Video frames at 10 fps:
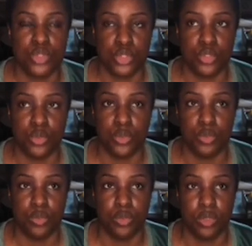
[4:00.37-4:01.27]
to
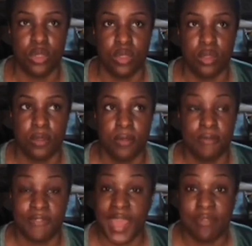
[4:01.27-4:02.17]

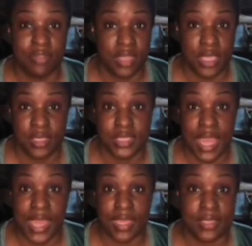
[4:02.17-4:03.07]
five things I
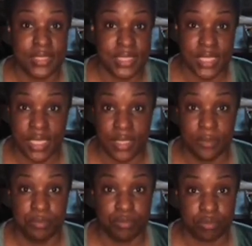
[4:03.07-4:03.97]
can see.
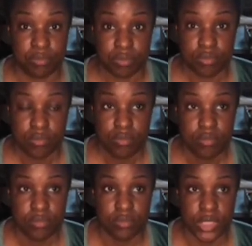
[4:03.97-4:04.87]

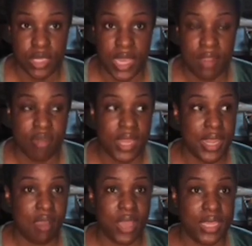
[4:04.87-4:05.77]
Like right now,
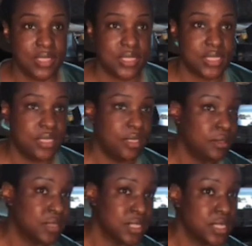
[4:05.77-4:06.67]
I can see
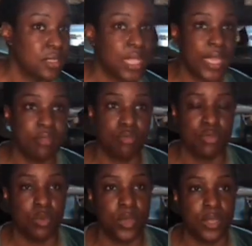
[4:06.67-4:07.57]
the sunlight through
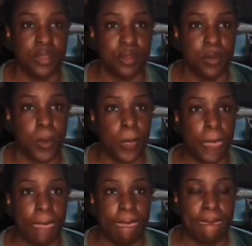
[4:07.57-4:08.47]
the window.
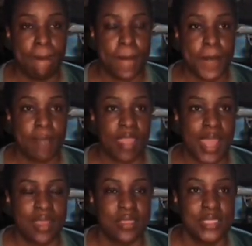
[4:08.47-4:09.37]
I
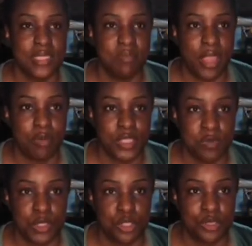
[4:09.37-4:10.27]
can see my
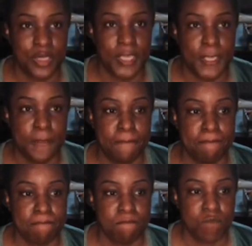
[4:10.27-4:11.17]
Christmas tree.
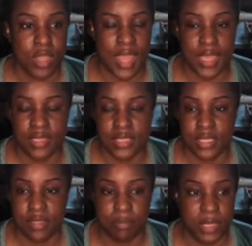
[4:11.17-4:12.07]
I can see
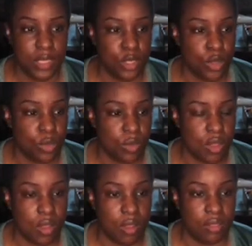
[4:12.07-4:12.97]
the pillow
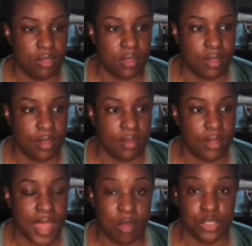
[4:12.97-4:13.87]
on the
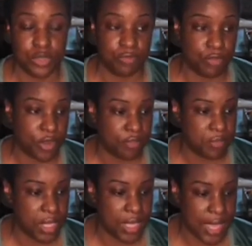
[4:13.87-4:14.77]
couch in front of me.
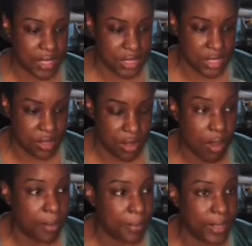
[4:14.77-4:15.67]
I can see the
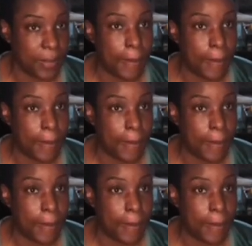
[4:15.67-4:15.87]
carpet.